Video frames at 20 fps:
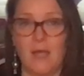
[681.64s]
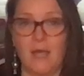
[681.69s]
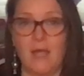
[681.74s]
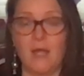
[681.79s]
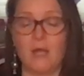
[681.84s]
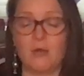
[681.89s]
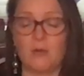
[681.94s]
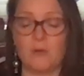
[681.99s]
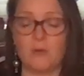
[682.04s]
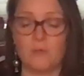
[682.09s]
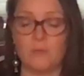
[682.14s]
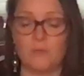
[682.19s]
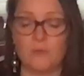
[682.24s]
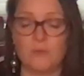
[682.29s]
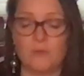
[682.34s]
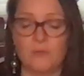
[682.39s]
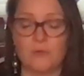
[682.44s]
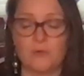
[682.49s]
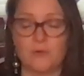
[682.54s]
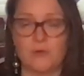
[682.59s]
Anchor and
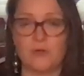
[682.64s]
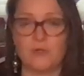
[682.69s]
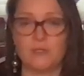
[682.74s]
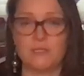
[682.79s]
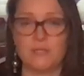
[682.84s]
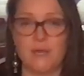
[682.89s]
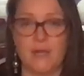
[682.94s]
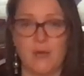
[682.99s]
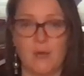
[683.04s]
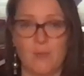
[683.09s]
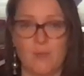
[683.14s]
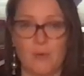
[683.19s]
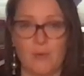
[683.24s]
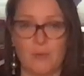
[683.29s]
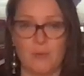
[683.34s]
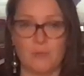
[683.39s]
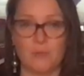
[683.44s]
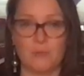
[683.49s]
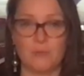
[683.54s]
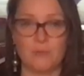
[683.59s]
root through your
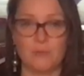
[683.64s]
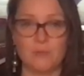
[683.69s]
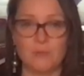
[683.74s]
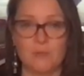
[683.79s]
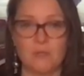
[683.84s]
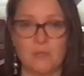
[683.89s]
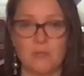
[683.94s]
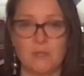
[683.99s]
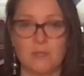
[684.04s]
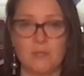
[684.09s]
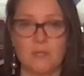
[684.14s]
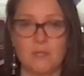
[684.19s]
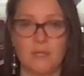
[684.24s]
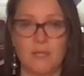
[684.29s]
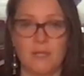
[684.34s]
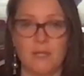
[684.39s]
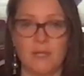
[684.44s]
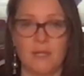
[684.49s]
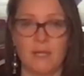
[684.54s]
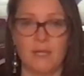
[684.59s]
tailbone.
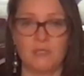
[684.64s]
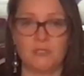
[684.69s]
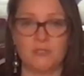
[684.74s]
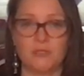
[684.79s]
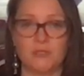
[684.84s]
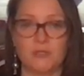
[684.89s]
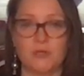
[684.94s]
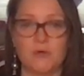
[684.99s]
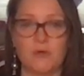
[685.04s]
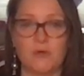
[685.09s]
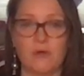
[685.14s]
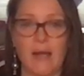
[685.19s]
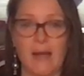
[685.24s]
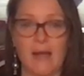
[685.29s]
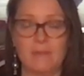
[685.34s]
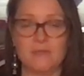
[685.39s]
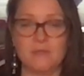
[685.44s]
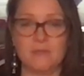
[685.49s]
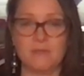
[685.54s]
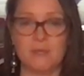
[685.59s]
Engage your lower
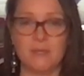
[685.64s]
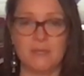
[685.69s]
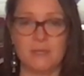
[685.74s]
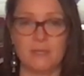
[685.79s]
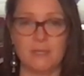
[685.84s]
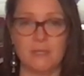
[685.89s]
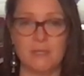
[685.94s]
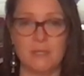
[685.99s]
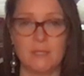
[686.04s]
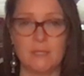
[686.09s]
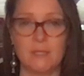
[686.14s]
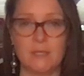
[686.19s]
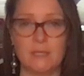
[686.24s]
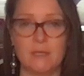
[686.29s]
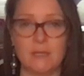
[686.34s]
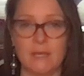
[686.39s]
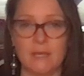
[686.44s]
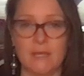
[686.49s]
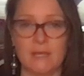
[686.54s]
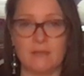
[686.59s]
abdomen,
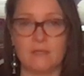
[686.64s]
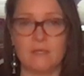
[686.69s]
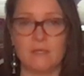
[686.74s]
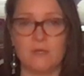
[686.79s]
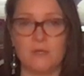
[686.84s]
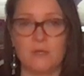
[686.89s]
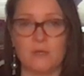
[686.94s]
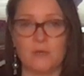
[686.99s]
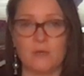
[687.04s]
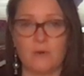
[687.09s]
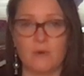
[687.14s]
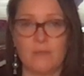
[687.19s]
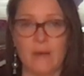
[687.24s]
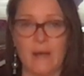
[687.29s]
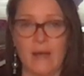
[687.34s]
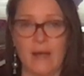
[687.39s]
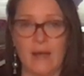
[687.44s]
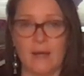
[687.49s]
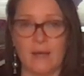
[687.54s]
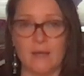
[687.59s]
lengthen your lower
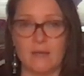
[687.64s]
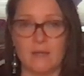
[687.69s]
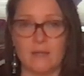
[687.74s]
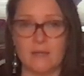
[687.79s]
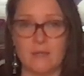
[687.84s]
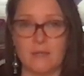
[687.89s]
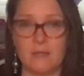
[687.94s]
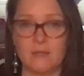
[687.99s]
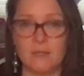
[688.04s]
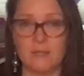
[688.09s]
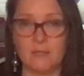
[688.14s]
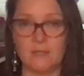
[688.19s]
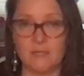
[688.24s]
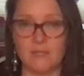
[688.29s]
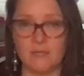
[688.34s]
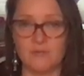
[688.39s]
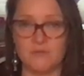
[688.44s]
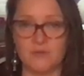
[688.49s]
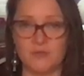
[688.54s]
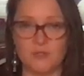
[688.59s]
back,
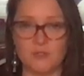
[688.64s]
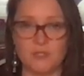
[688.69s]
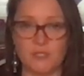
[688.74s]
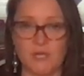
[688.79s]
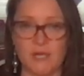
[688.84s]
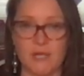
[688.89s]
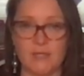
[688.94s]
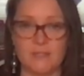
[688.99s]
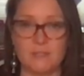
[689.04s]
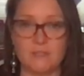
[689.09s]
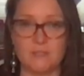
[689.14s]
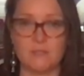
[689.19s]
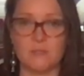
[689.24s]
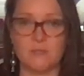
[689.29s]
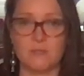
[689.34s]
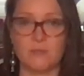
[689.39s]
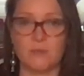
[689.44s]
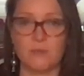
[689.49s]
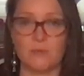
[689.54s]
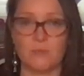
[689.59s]
lift your chest,
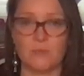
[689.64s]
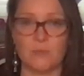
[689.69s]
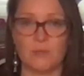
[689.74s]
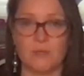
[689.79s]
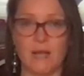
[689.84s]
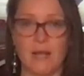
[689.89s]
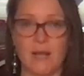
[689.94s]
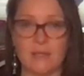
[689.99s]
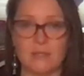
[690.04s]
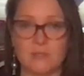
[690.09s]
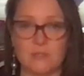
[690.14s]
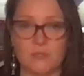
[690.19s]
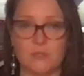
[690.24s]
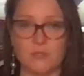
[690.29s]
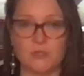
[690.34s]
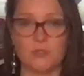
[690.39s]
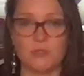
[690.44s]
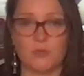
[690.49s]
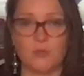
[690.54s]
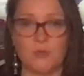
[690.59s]
relax your
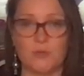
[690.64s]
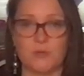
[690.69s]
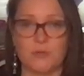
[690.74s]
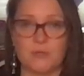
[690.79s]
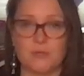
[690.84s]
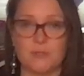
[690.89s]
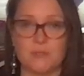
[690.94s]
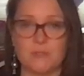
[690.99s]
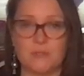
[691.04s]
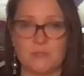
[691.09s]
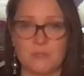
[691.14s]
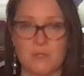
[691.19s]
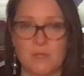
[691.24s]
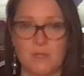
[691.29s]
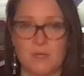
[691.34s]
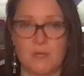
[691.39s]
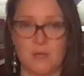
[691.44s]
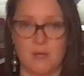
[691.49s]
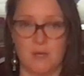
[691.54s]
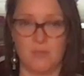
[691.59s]
shoulders,
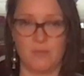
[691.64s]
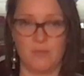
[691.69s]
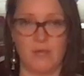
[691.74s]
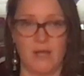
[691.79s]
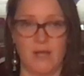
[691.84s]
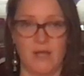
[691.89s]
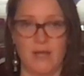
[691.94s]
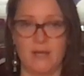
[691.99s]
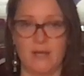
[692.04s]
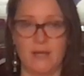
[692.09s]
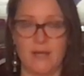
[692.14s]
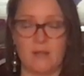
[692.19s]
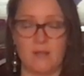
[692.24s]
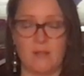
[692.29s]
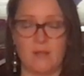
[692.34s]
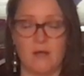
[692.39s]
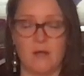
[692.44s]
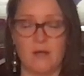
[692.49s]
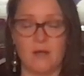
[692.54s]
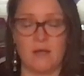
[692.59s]
apply a neck
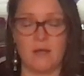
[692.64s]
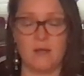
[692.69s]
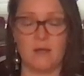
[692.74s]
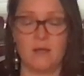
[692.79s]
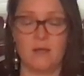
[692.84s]
lock.